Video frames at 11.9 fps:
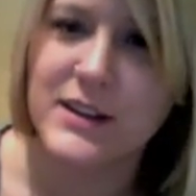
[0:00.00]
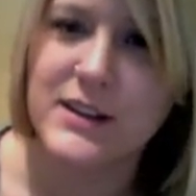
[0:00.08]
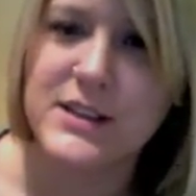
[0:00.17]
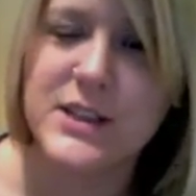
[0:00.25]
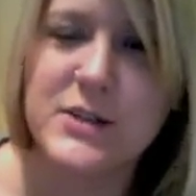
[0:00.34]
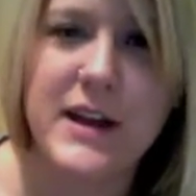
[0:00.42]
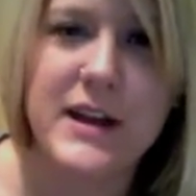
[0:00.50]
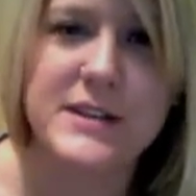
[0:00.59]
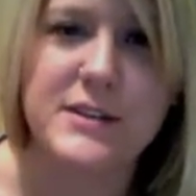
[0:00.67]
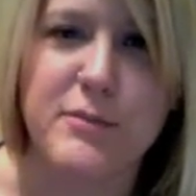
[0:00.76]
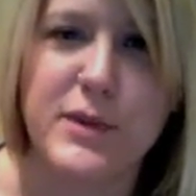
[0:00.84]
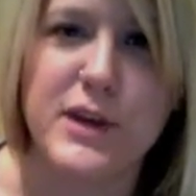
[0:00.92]
2
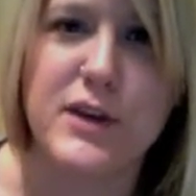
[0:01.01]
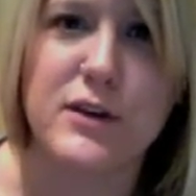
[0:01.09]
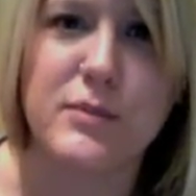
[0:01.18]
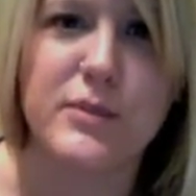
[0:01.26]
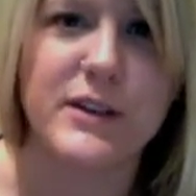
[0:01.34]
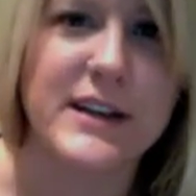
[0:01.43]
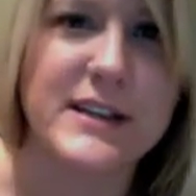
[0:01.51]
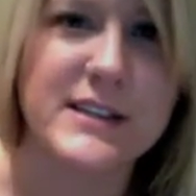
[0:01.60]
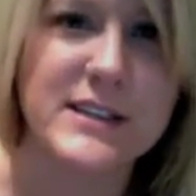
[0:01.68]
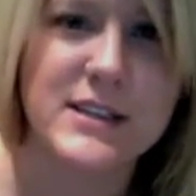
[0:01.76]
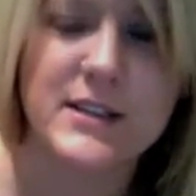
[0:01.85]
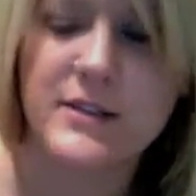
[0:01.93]
days of pure
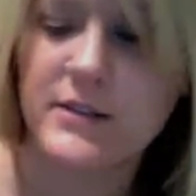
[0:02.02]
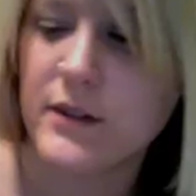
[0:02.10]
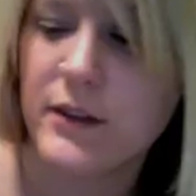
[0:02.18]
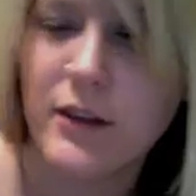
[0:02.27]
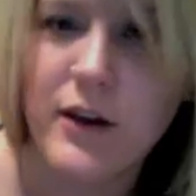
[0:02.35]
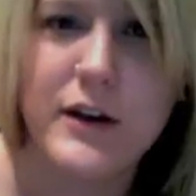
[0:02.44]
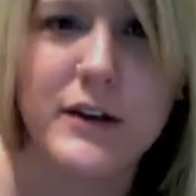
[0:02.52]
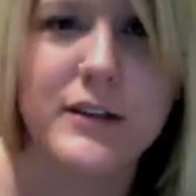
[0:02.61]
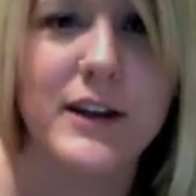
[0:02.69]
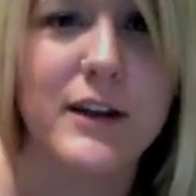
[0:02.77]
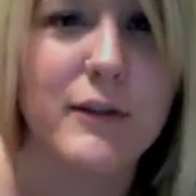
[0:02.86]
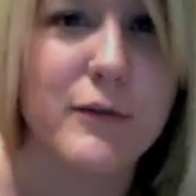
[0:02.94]
bliss. Long
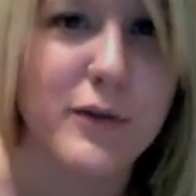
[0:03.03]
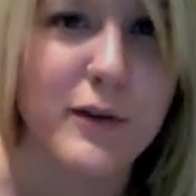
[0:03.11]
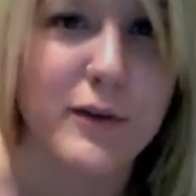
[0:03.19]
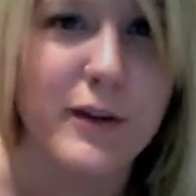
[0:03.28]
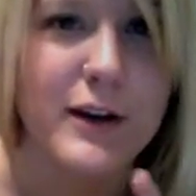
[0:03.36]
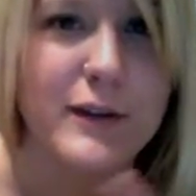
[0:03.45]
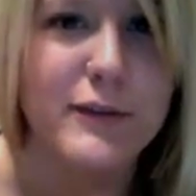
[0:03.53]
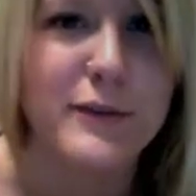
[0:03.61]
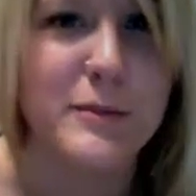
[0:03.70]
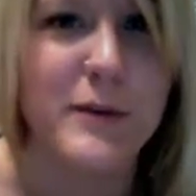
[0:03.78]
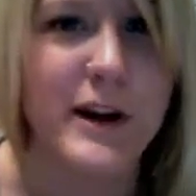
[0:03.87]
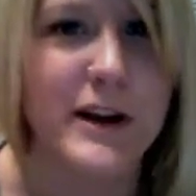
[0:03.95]
live the log
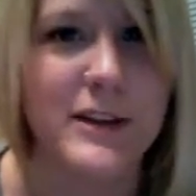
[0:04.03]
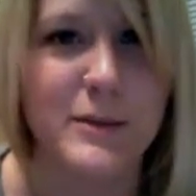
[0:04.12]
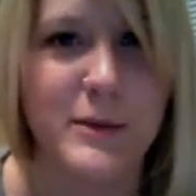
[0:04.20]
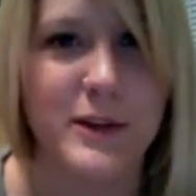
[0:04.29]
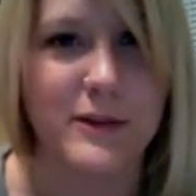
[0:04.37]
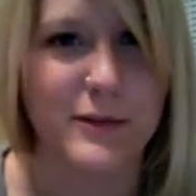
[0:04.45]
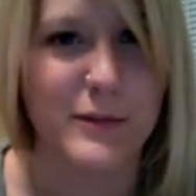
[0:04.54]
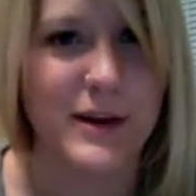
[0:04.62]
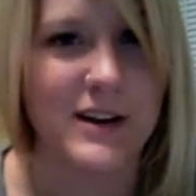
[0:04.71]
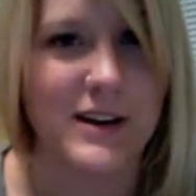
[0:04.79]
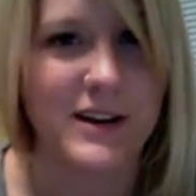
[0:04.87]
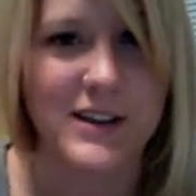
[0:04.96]
flume ride at the Mall of
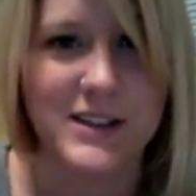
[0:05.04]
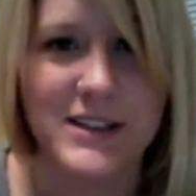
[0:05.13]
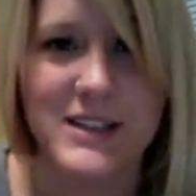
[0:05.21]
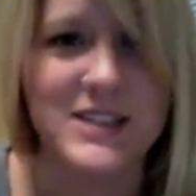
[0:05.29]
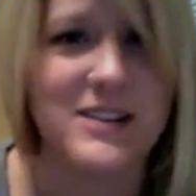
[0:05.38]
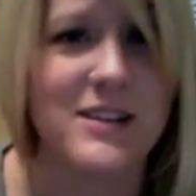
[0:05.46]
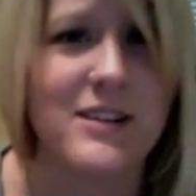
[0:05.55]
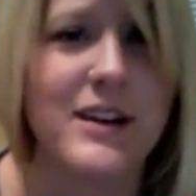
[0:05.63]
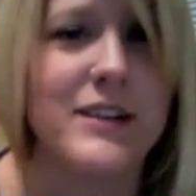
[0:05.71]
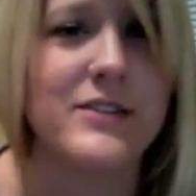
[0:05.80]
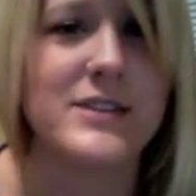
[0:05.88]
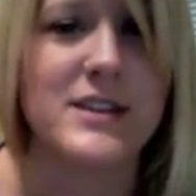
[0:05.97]
America, is all I
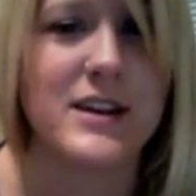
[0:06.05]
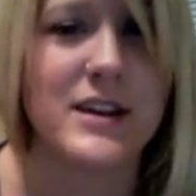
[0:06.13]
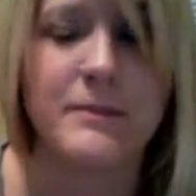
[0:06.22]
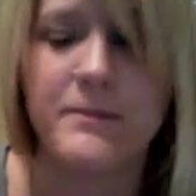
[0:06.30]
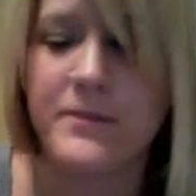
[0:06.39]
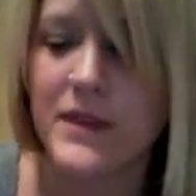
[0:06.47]
have to say.